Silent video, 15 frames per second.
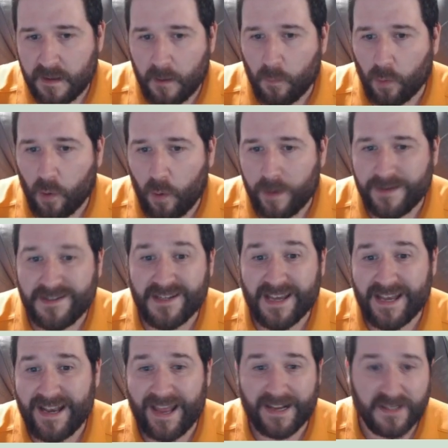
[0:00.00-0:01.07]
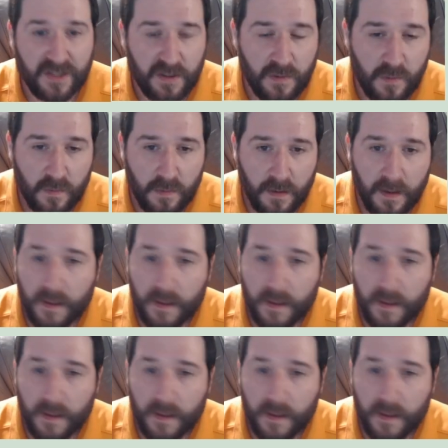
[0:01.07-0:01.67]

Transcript: that we're going to connect to,